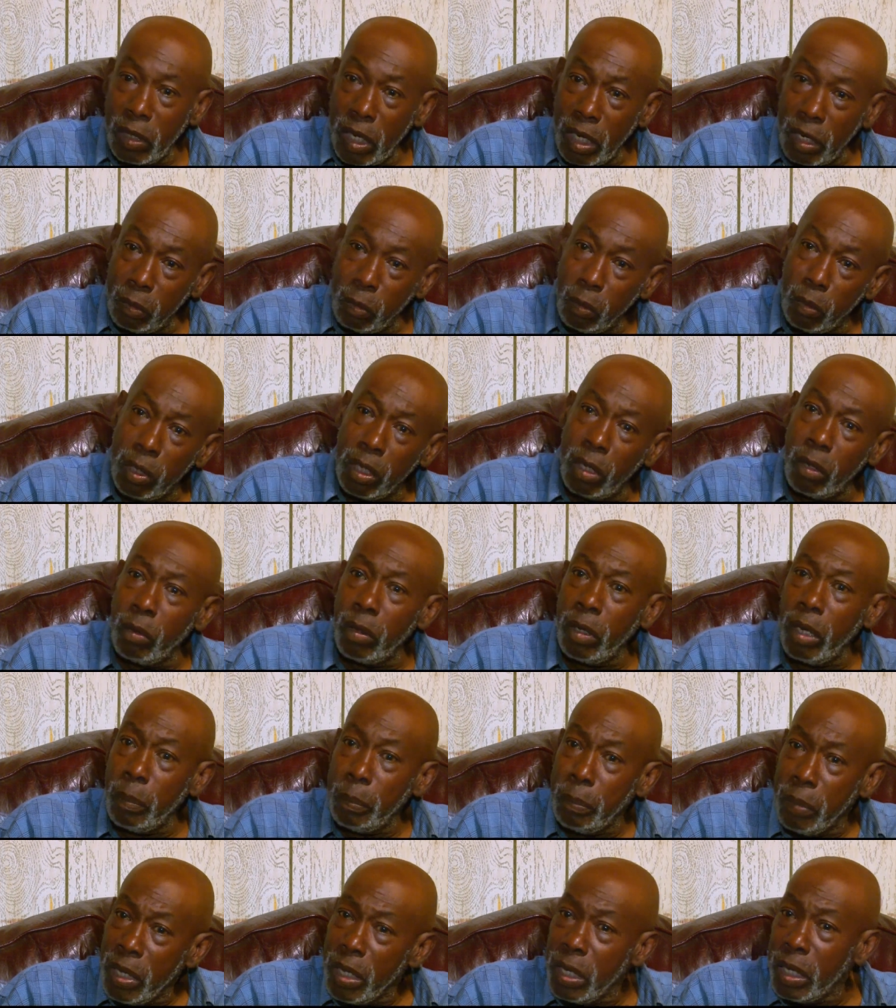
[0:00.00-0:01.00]
So I just went on
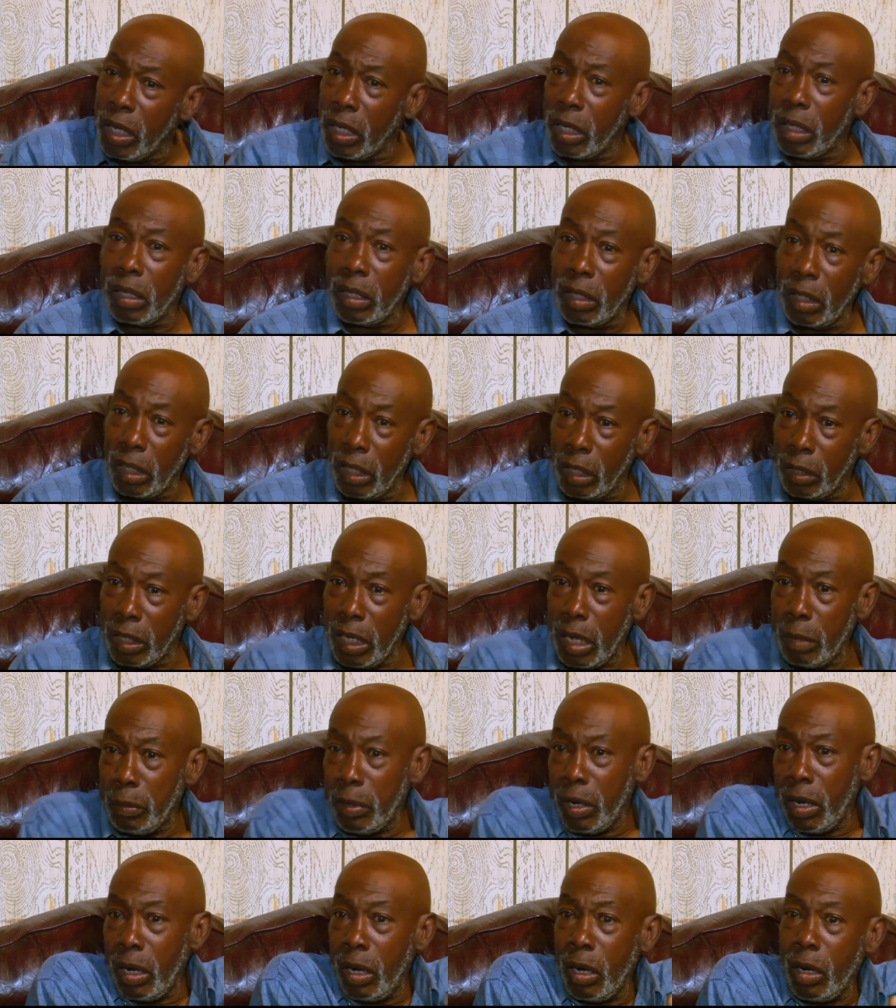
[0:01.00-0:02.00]
up in there and
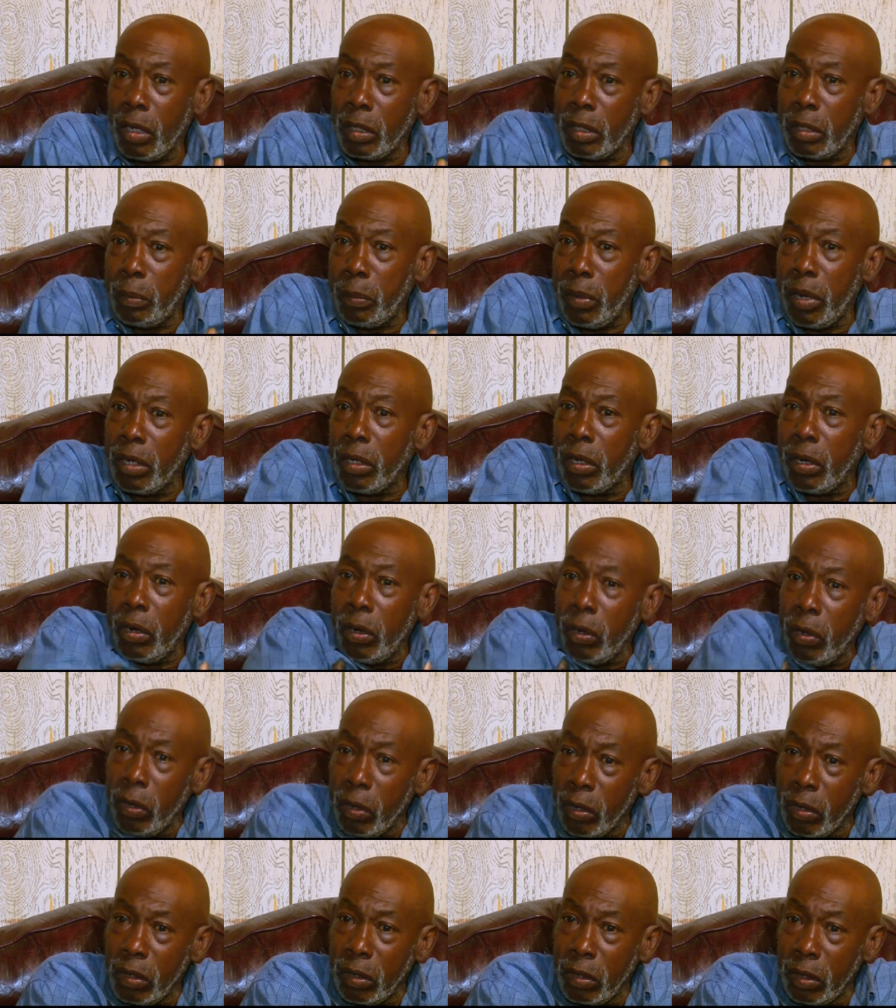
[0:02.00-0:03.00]
got my arms up under
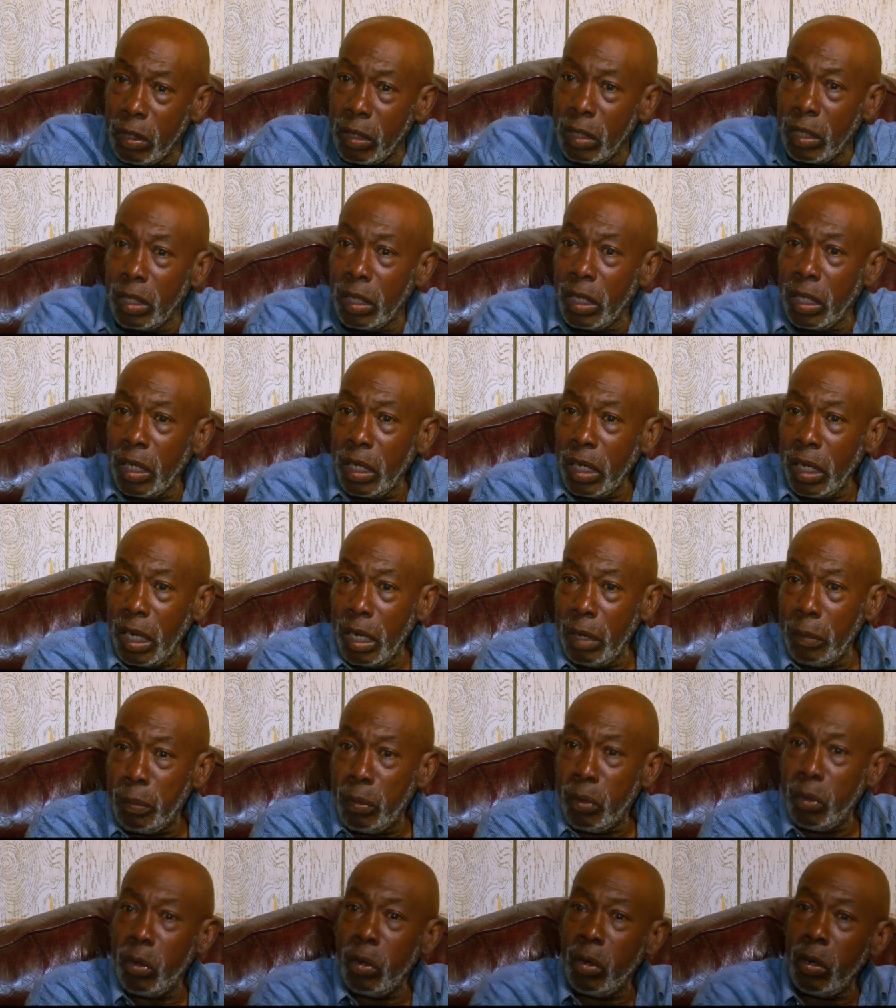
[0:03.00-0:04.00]
her
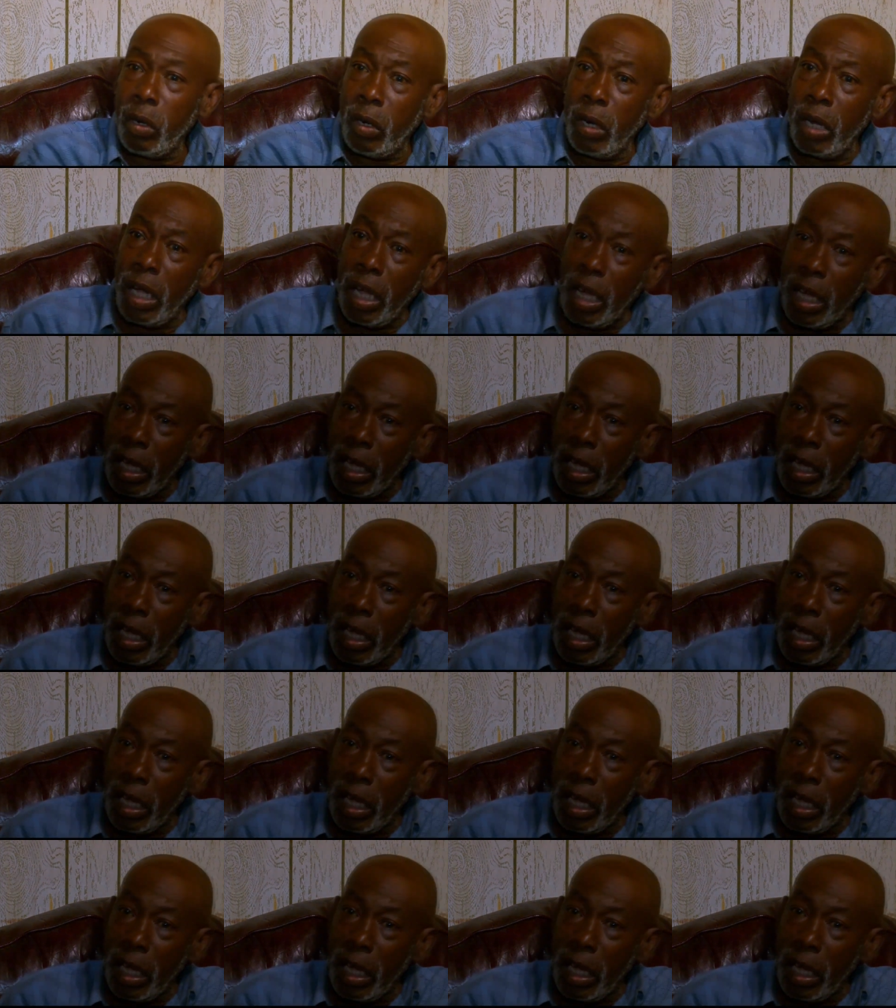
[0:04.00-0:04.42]
and pulled her